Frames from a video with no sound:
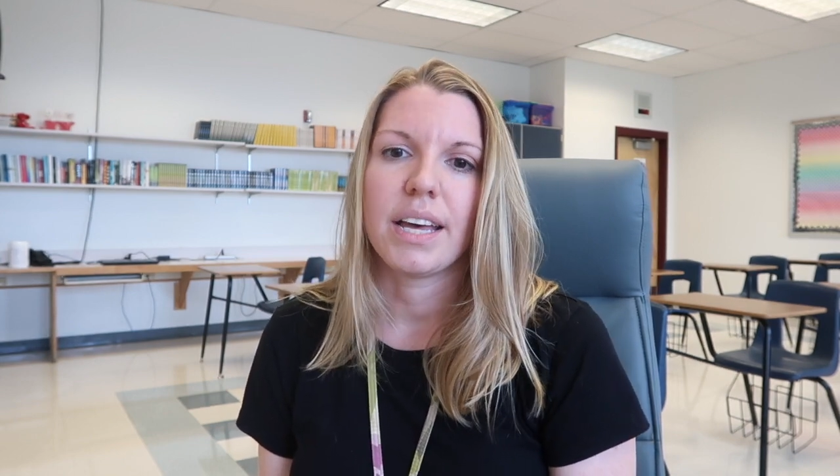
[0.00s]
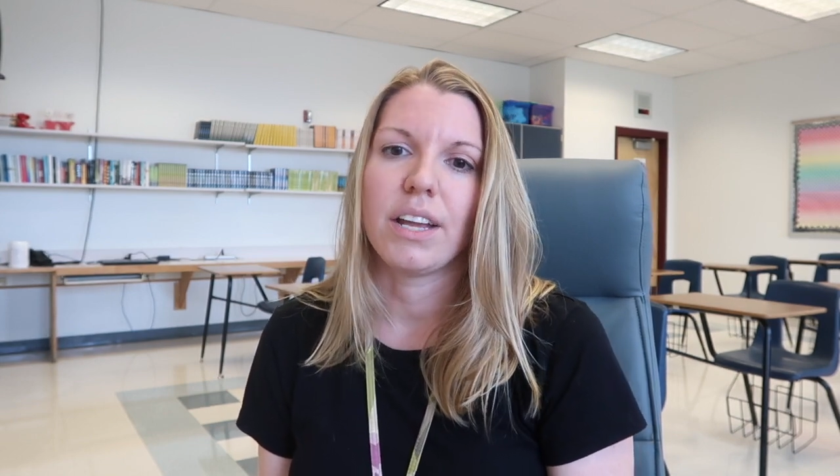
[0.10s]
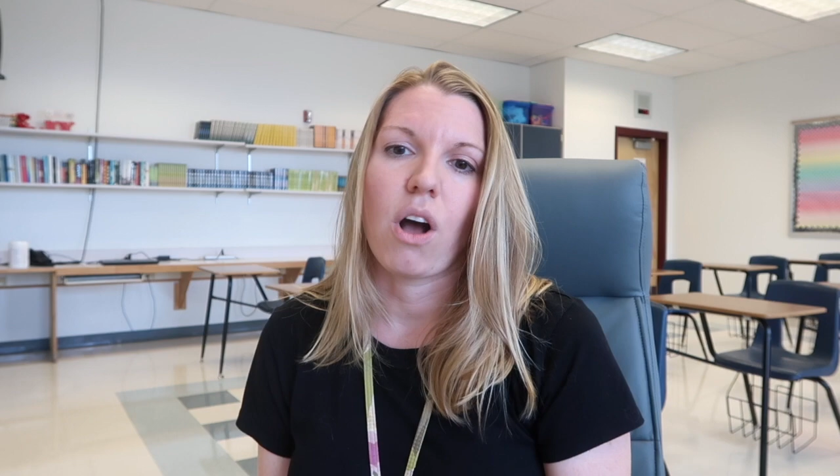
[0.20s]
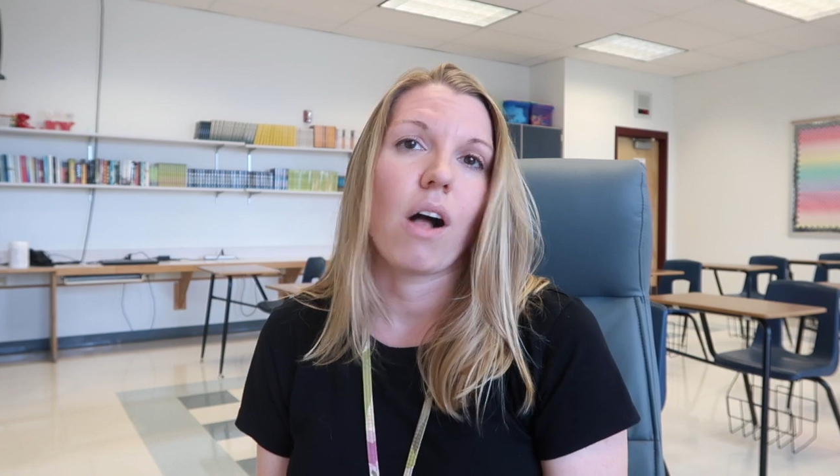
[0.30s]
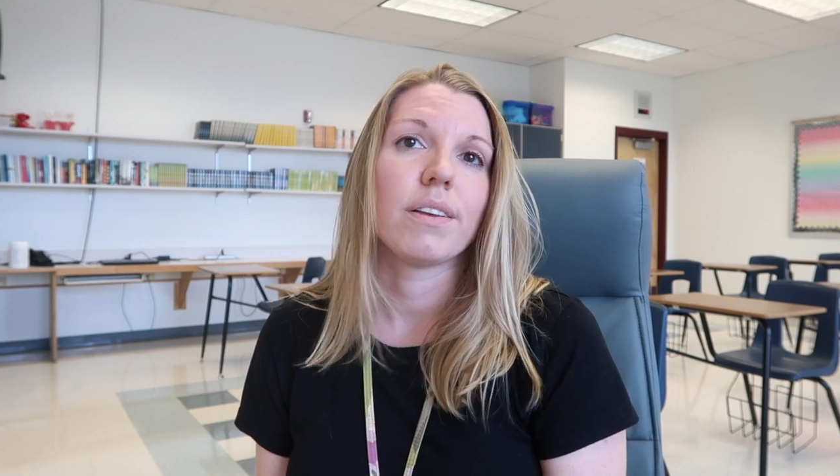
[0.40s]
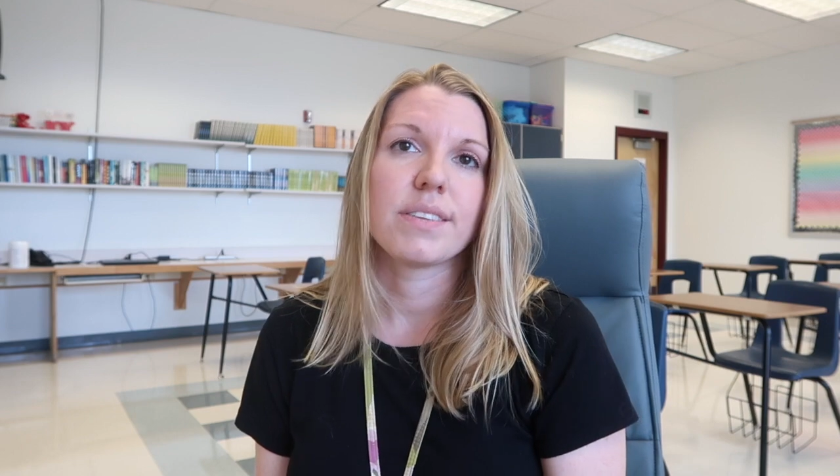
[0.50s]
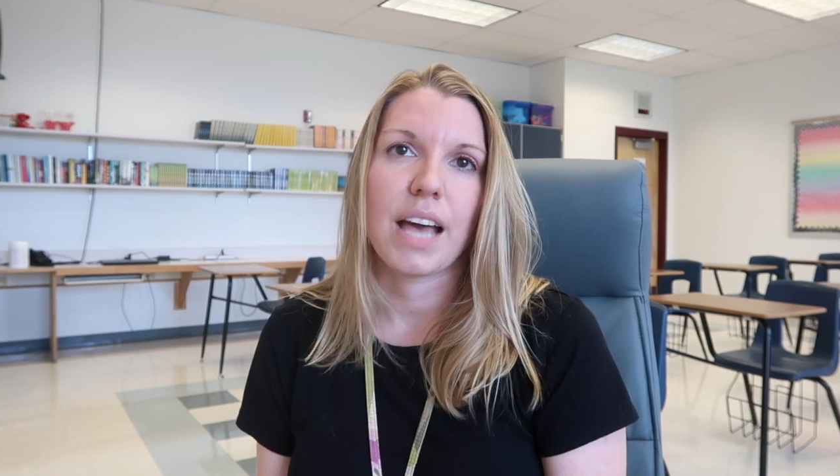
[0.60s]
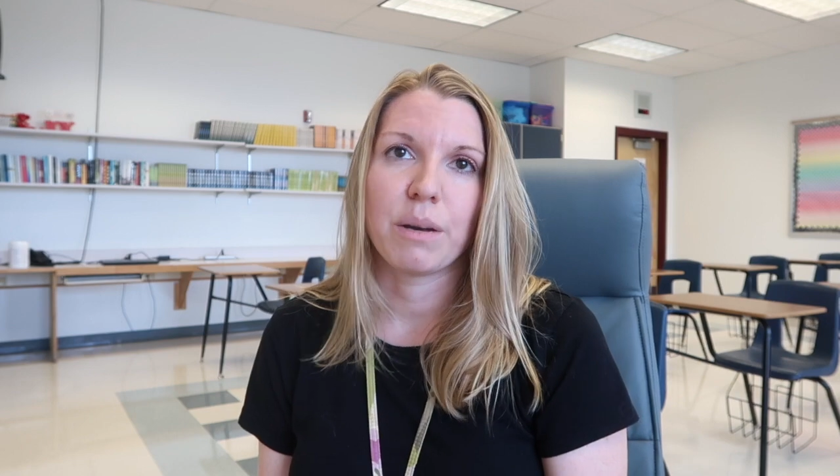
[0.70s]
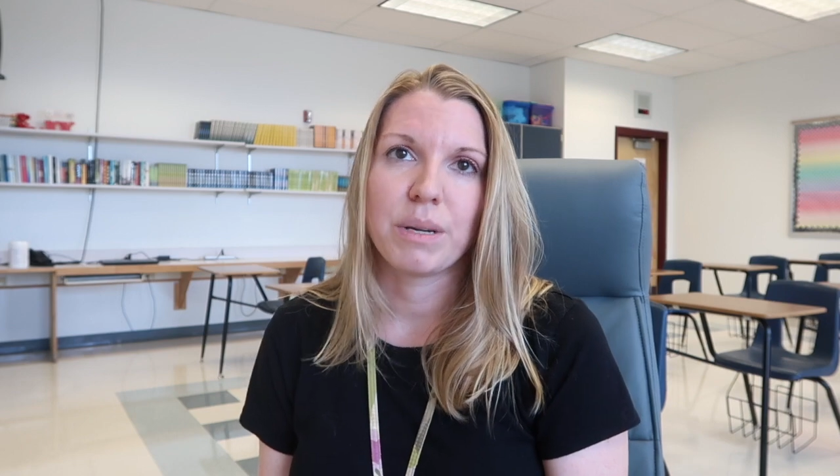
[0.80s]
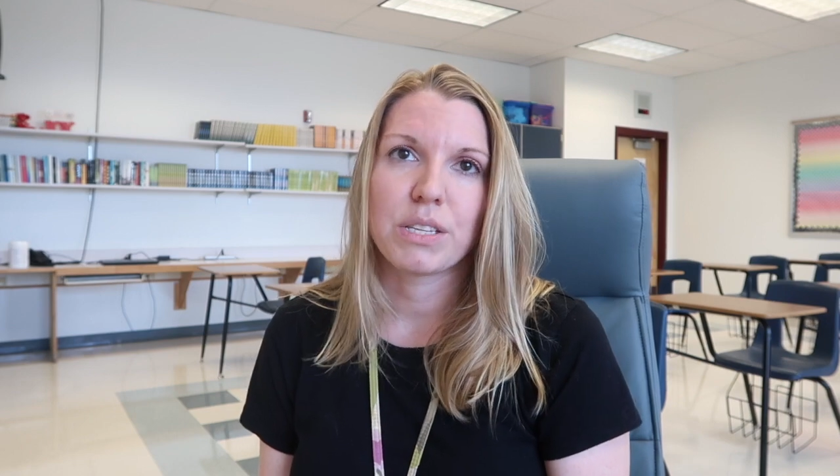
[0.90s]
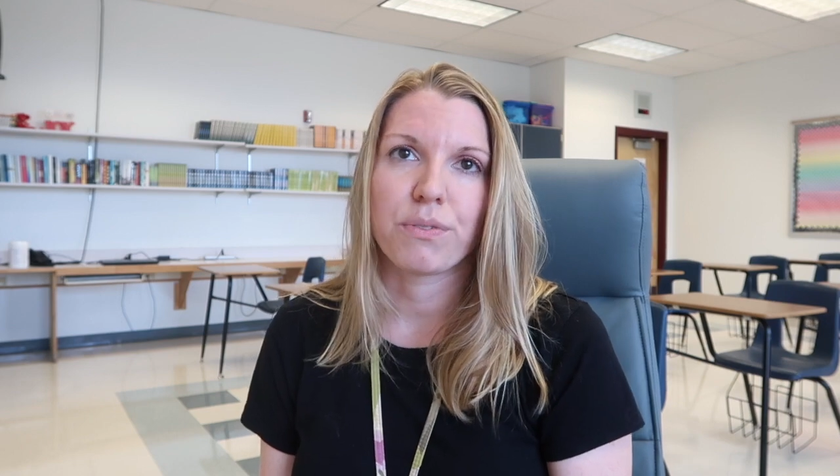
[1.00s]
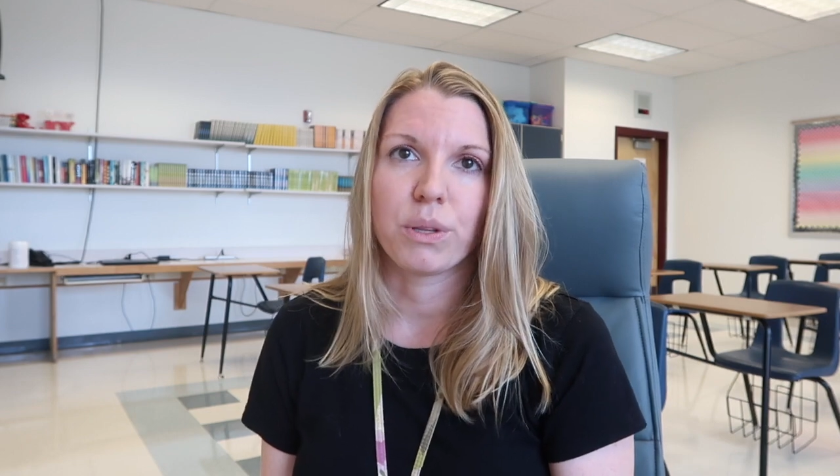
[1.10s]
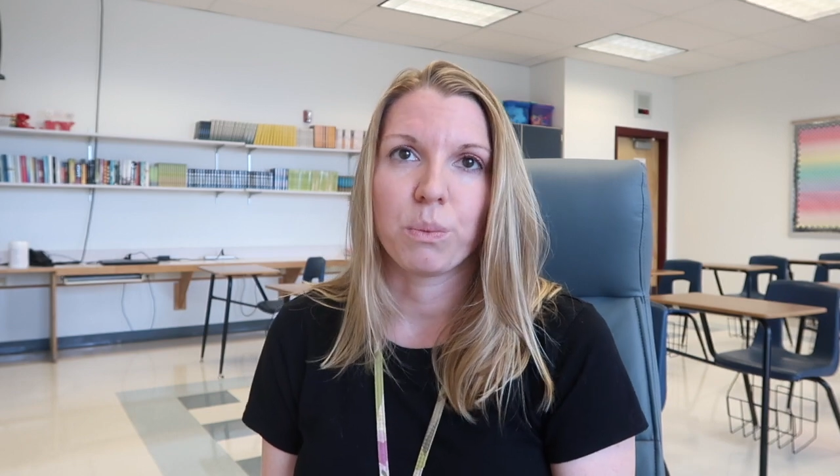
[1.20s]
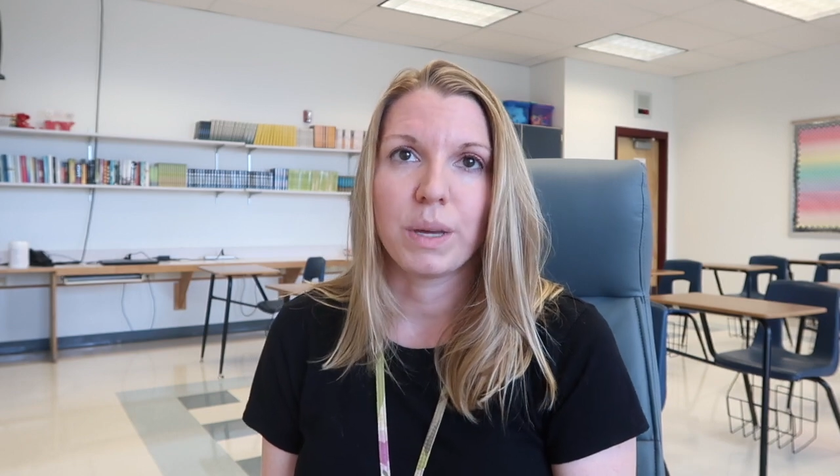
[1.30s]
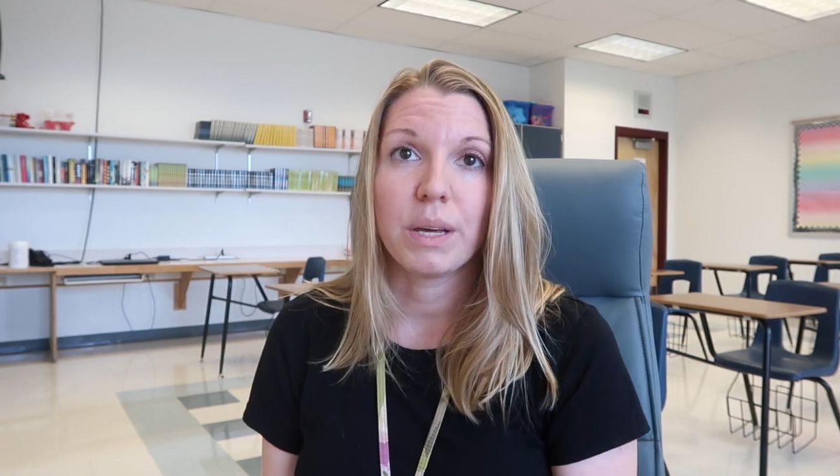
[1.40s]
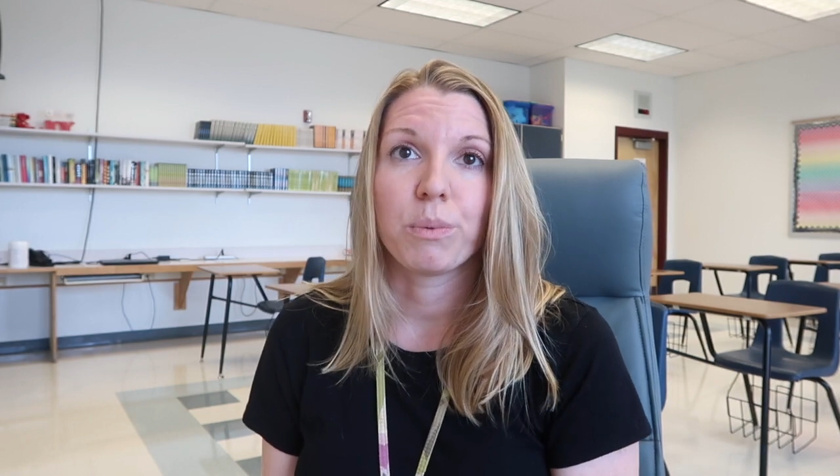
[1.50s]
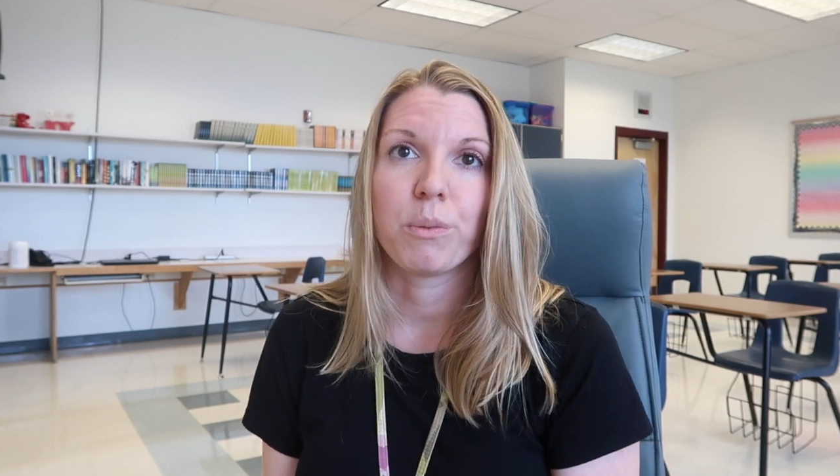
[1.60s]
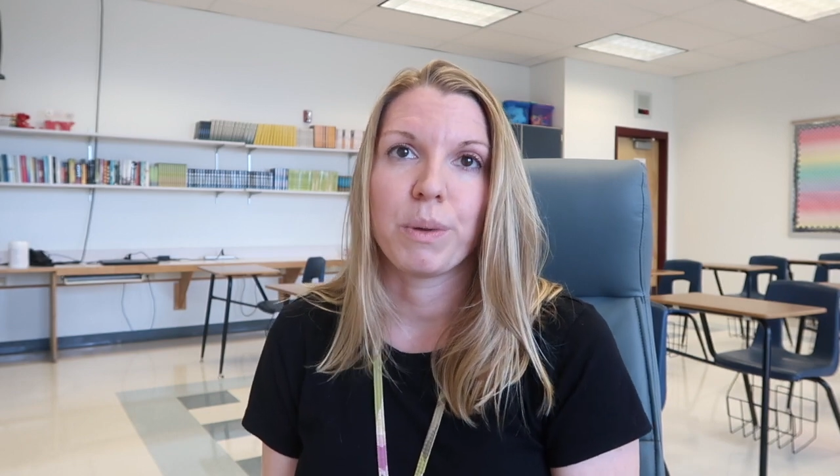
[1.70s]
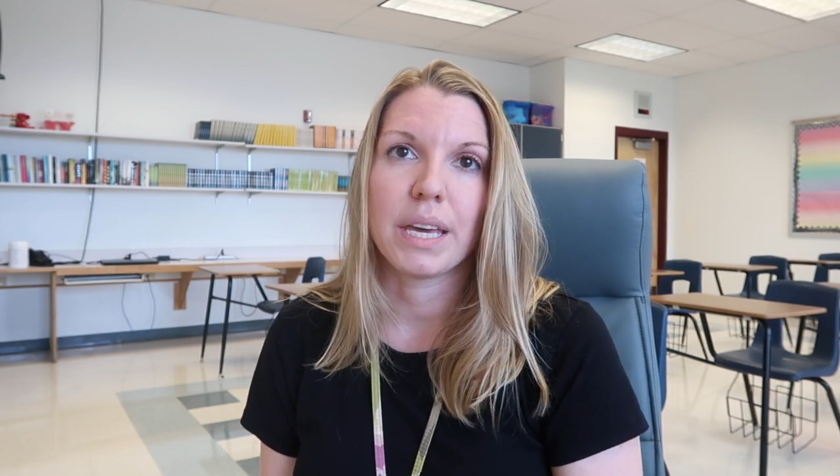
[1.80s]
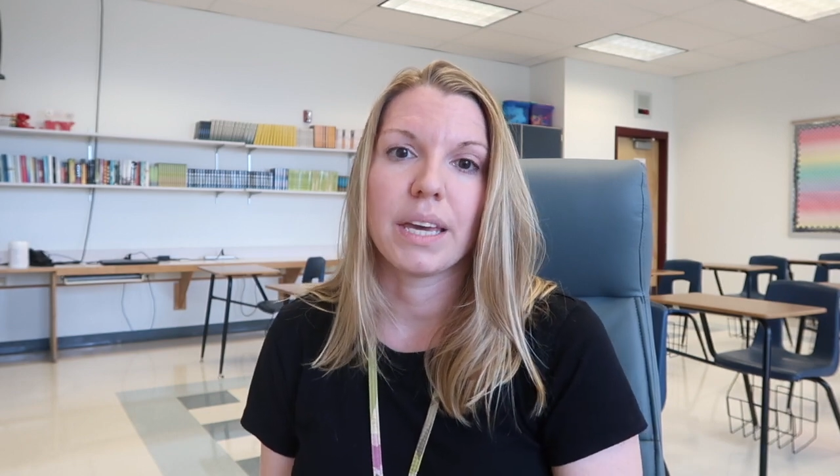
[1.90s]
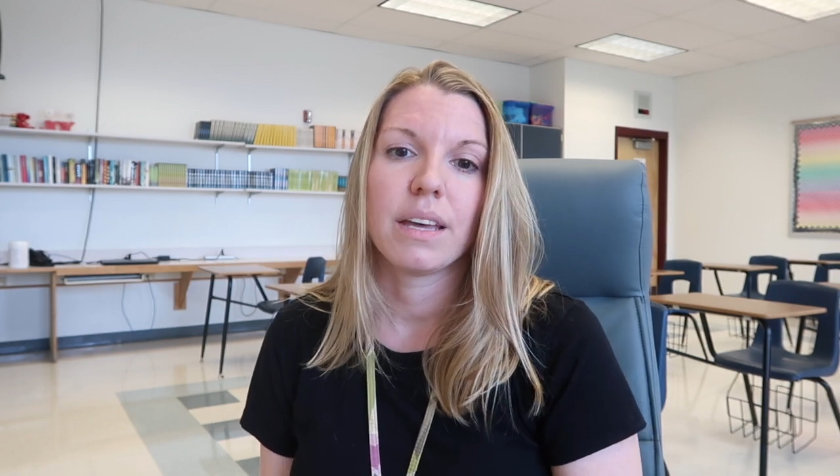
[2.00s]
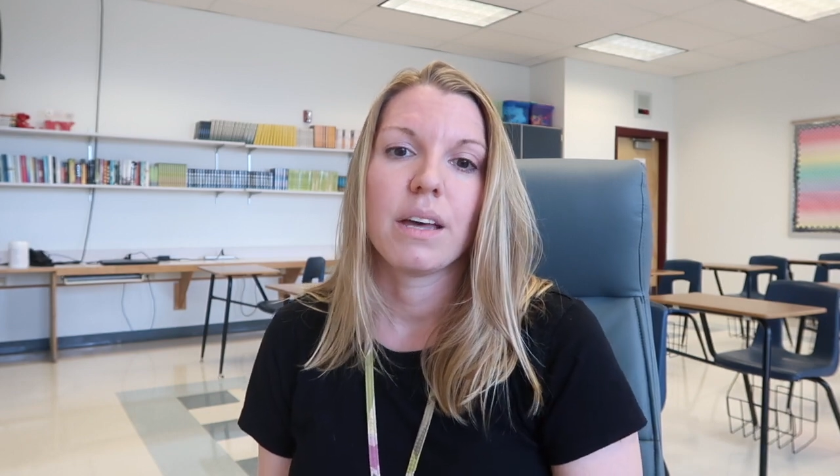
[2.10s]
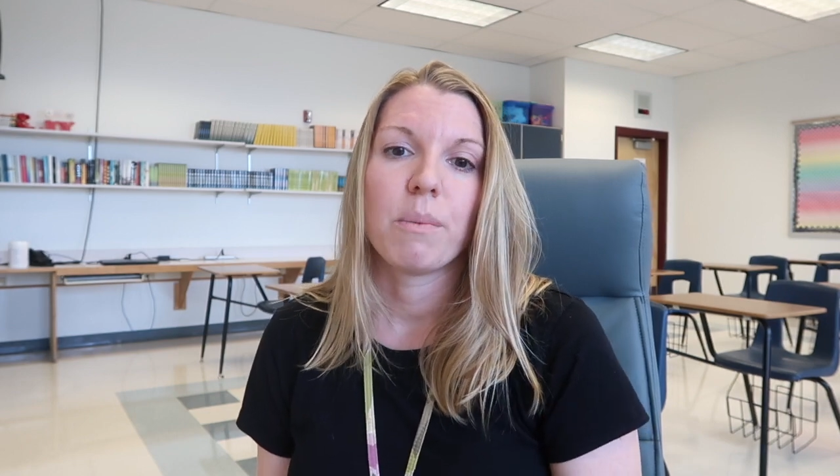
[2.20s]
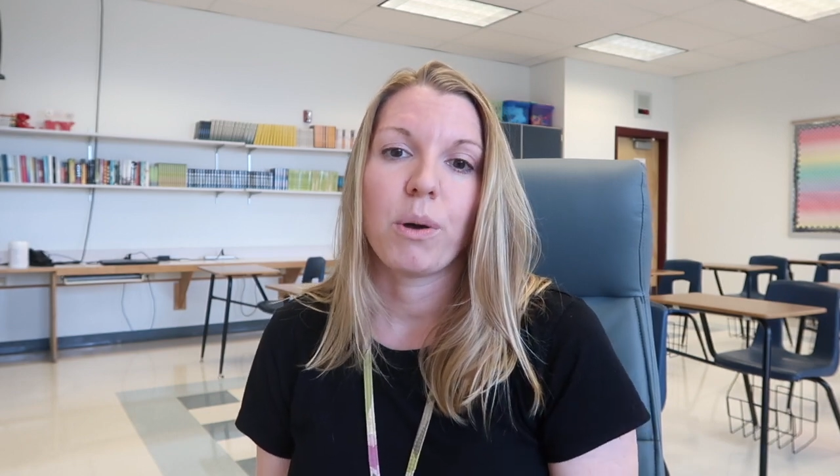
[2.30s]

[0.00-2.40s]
and all assignments for the week will be